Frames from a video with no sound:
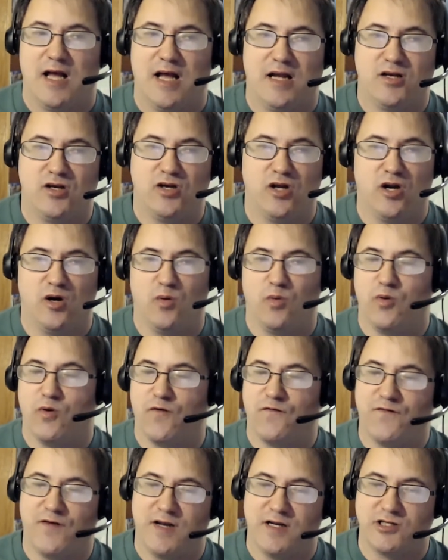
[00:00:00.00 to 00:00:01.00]
you know we're
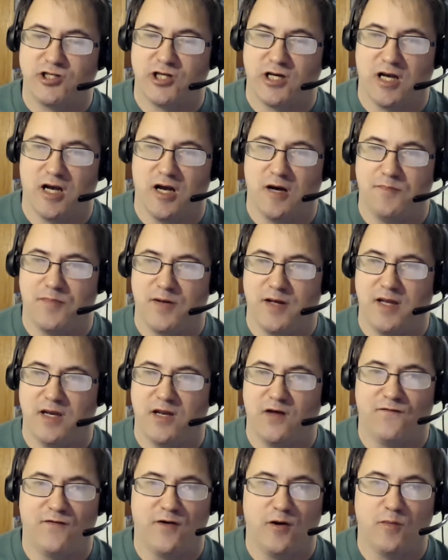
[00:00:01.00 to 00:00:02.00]
finishing up
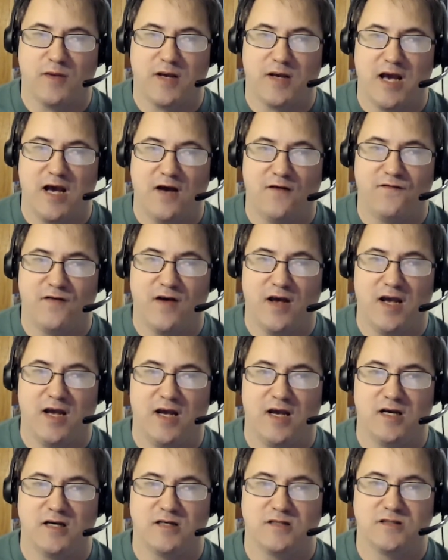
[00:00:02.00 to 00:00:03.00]
indie film
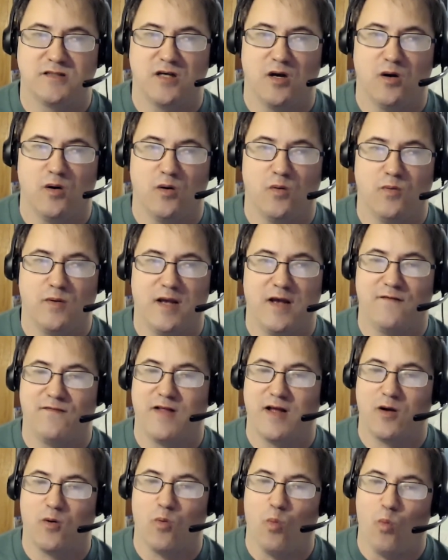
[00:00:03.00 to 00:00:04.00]
cafe so we have
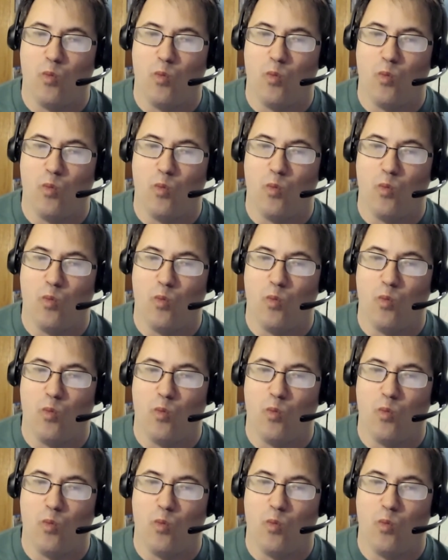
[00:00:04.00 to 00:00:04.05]
like